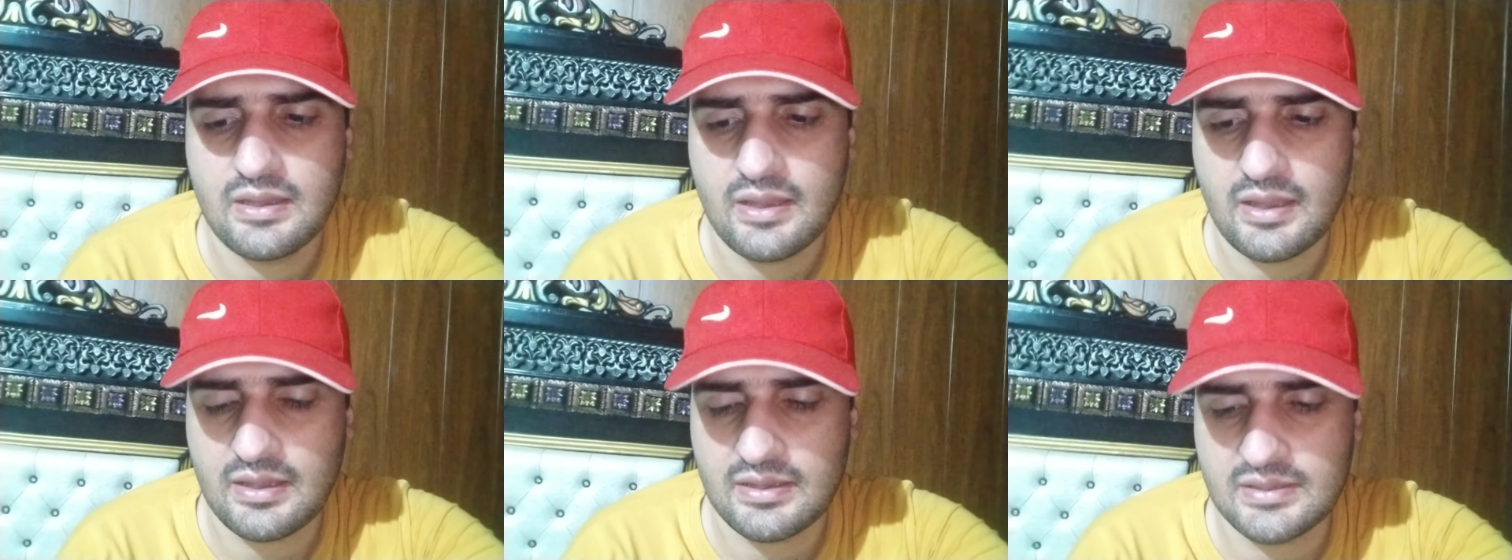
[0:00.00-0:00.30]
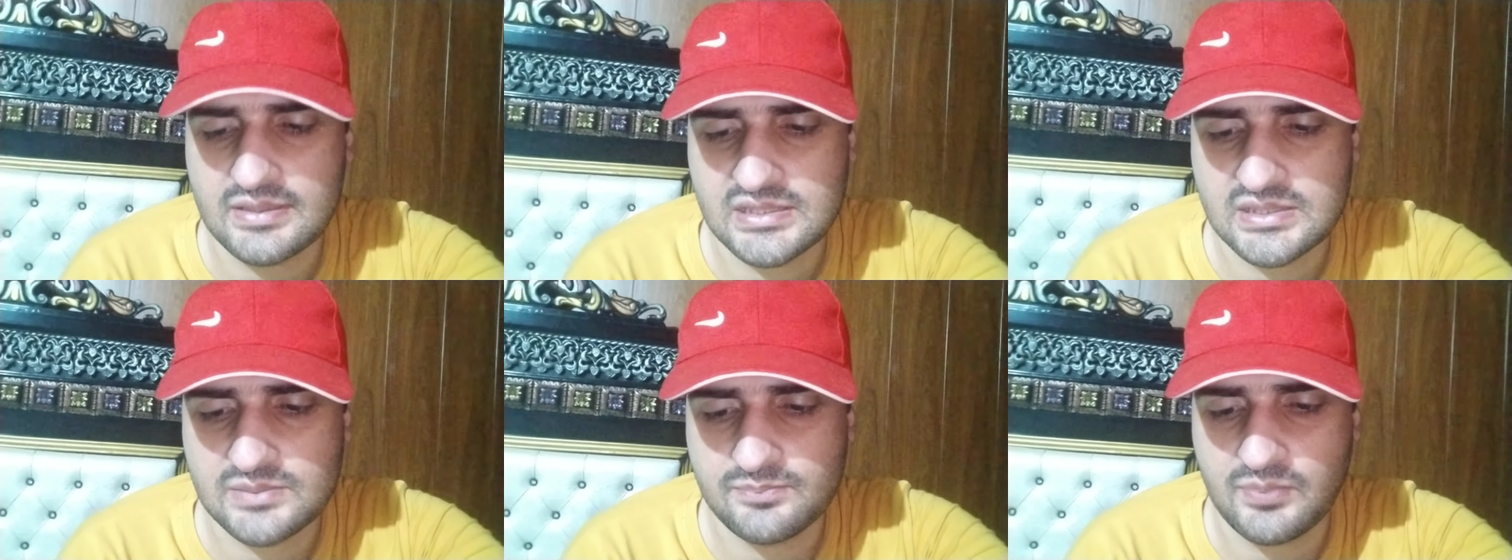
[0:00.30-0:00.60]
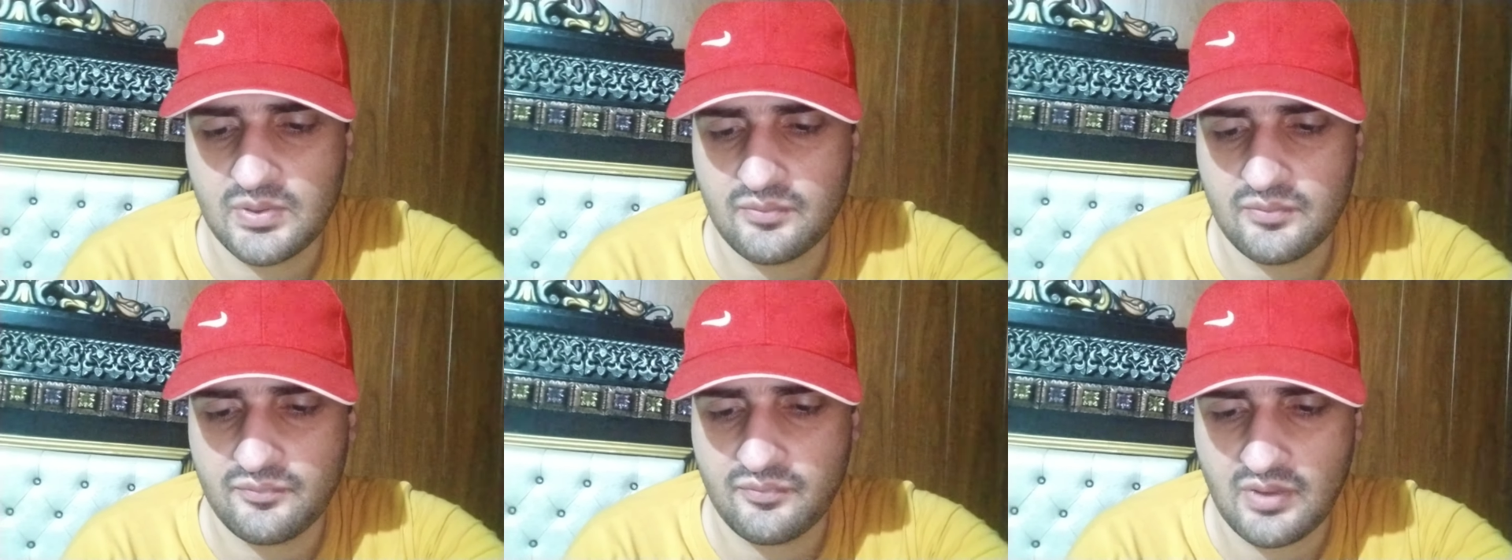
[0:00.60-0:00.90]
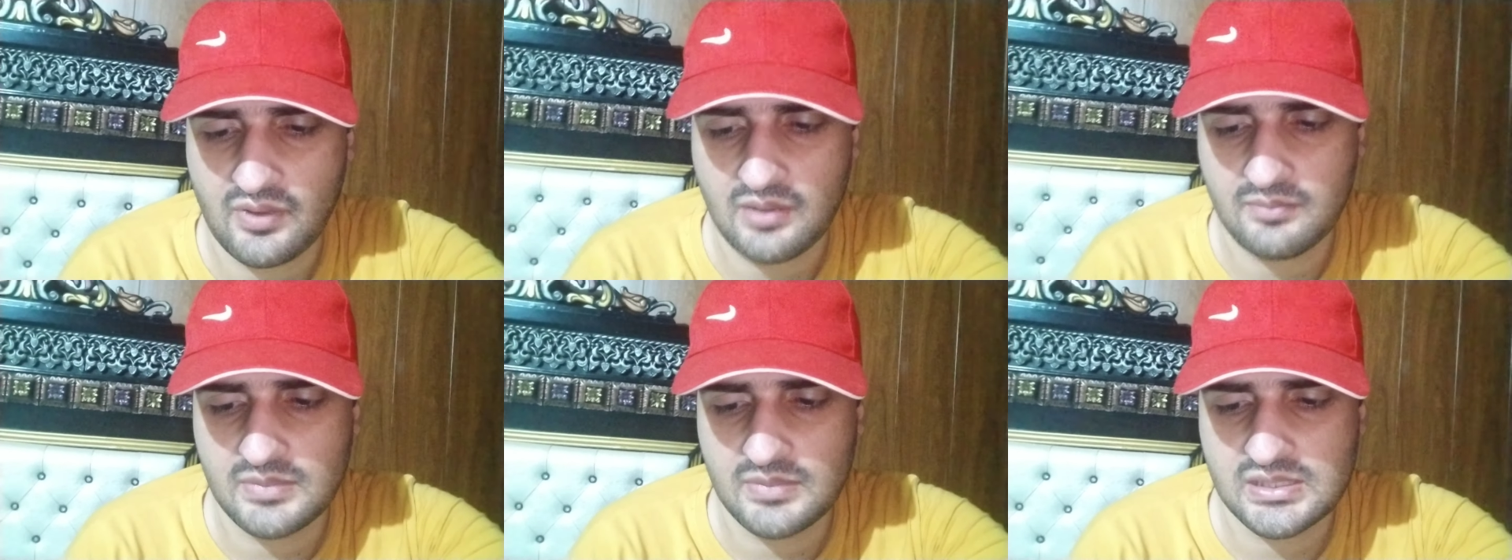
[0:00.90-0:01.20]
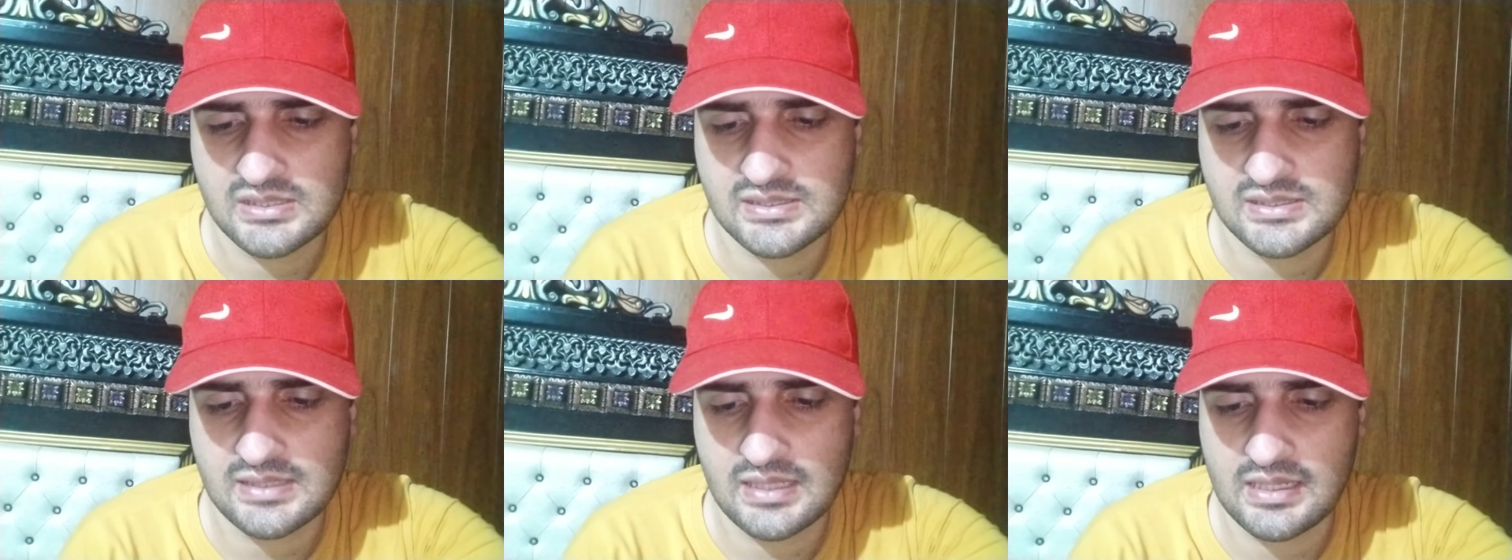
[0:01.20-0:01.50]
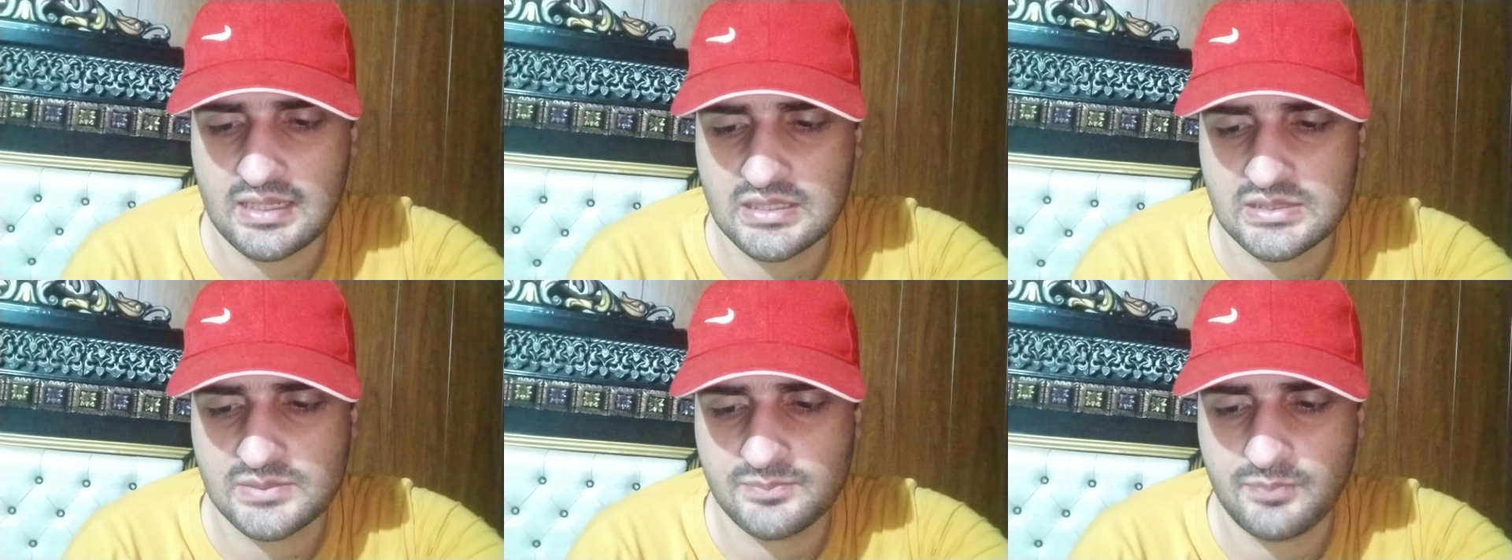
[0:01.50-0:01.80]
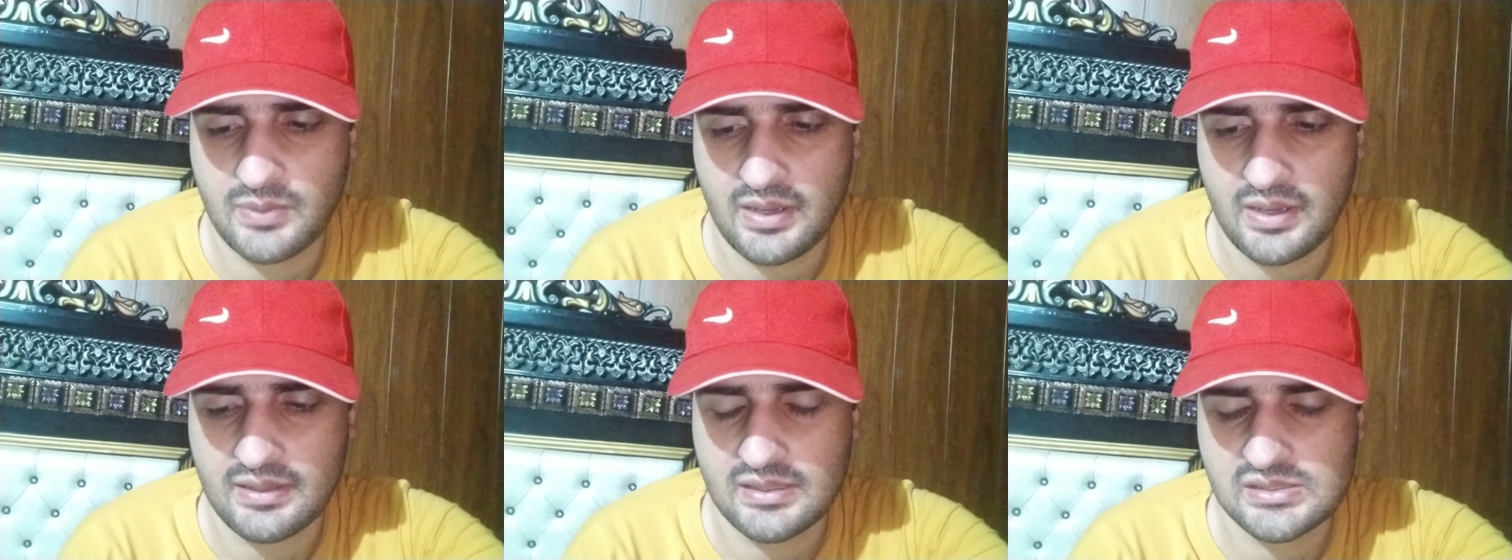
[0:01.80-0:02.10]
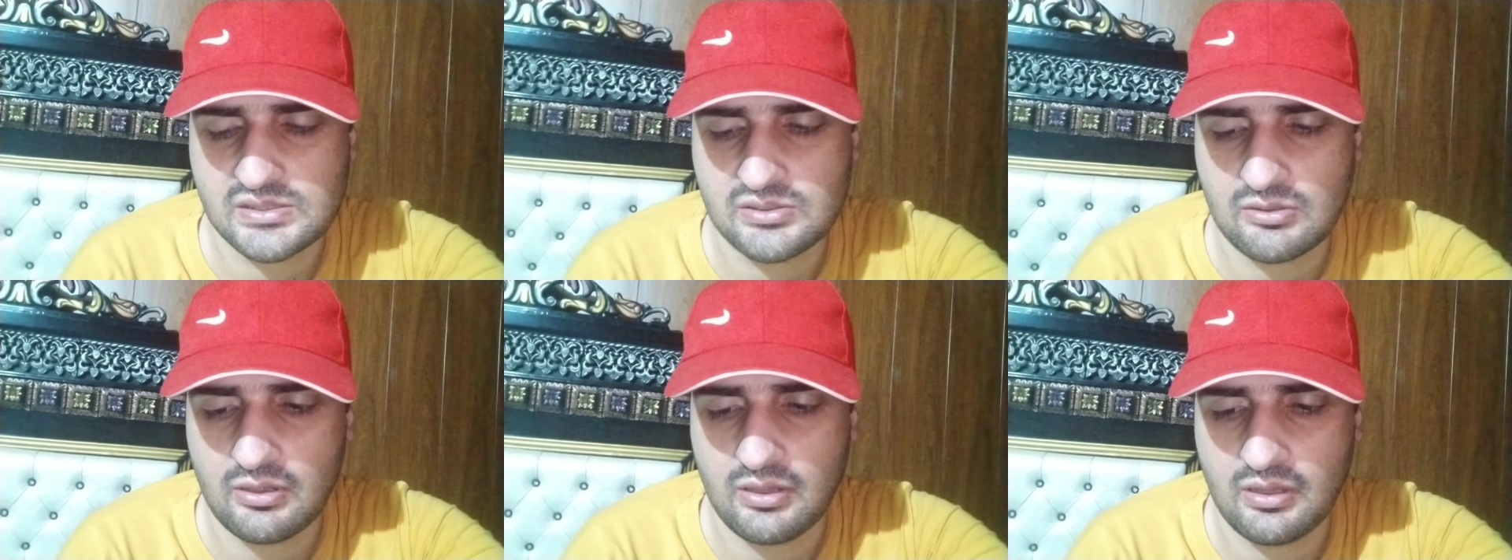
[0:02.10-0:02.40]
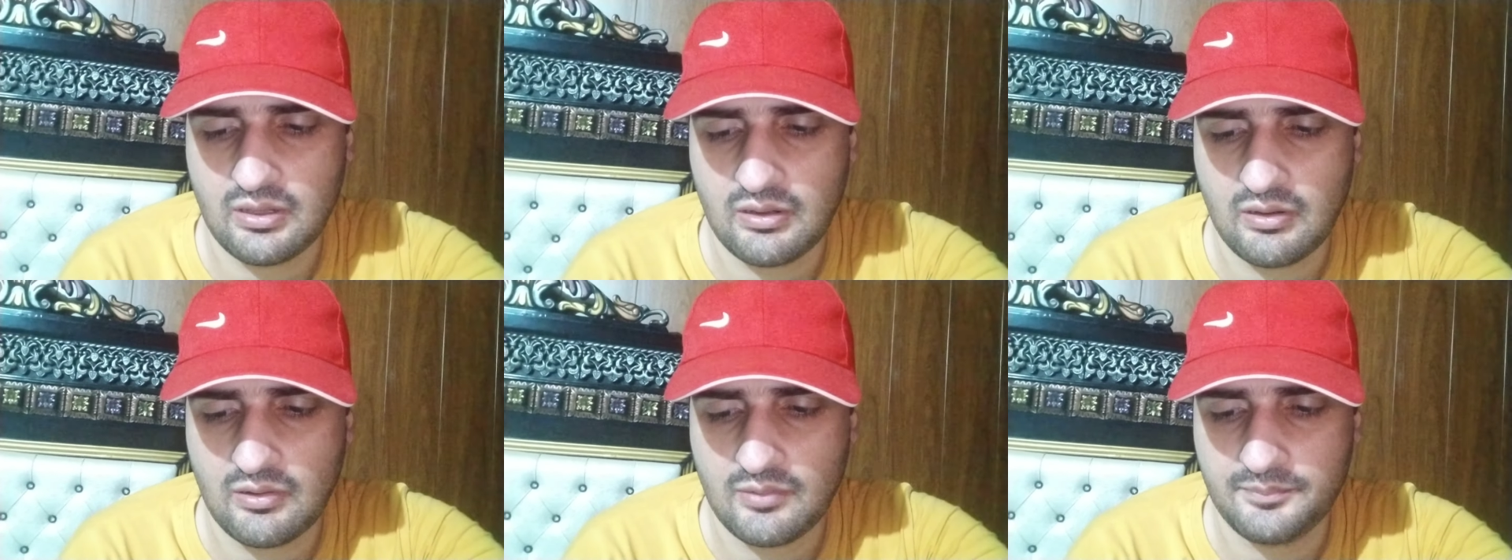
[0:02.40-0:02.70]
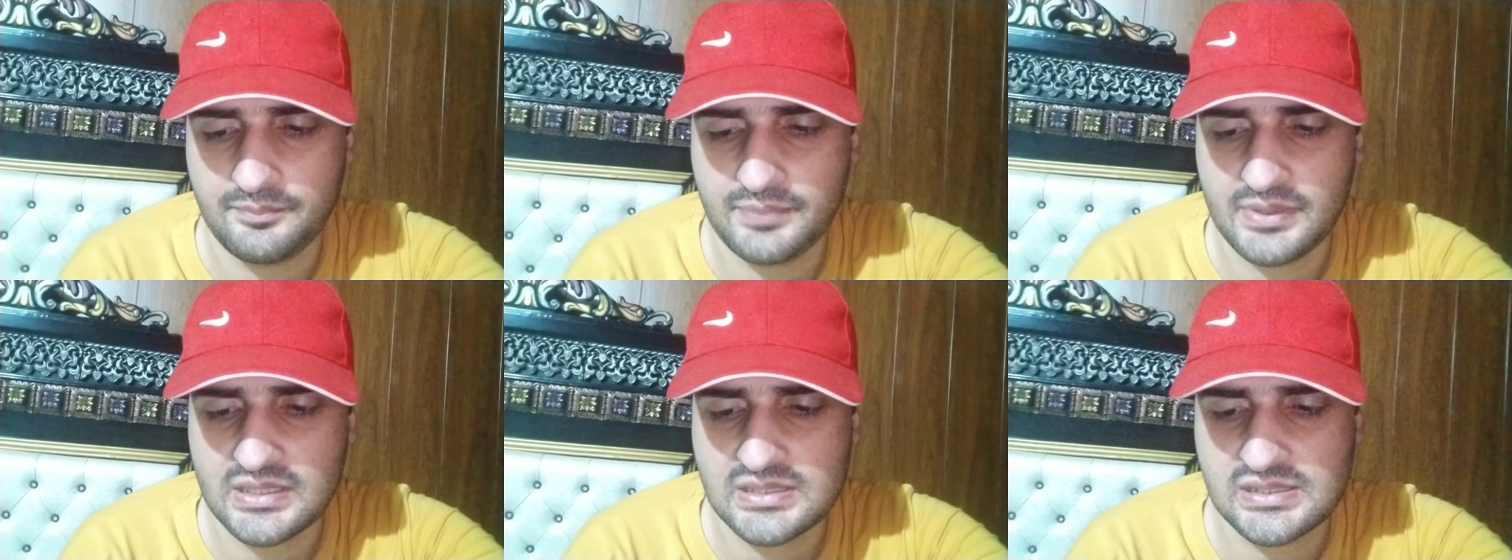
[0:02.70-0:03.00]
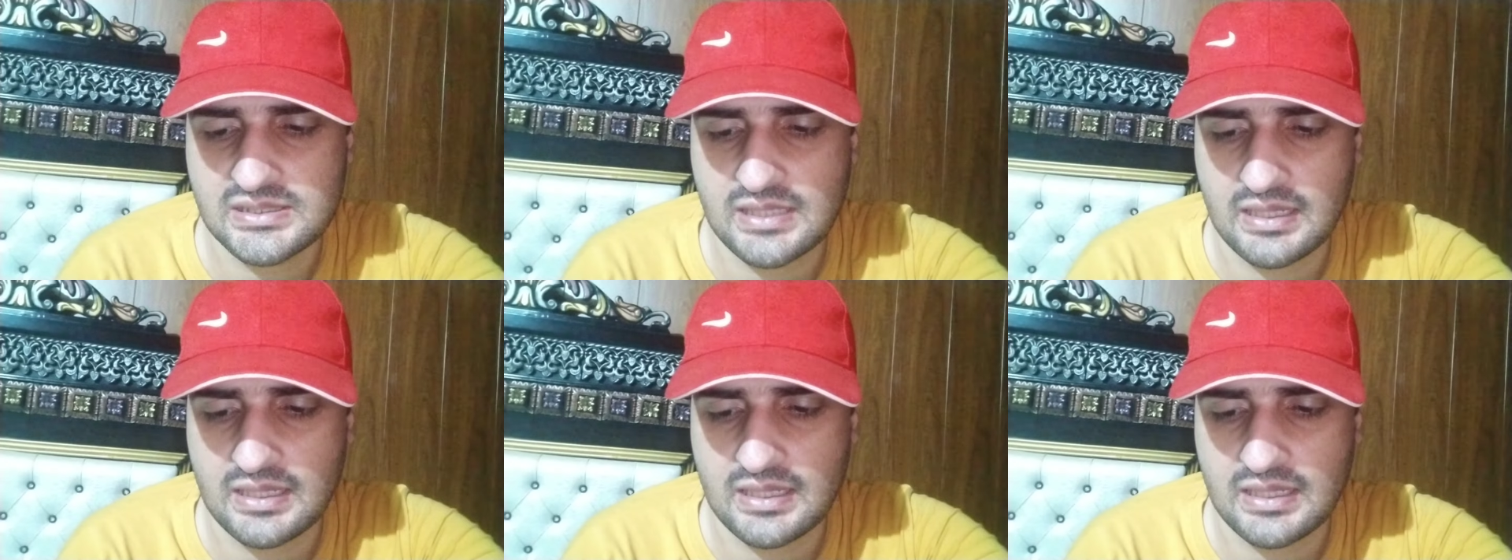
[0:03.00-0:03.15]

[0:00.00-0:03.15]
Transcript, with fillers: his performance at Paris Olympics,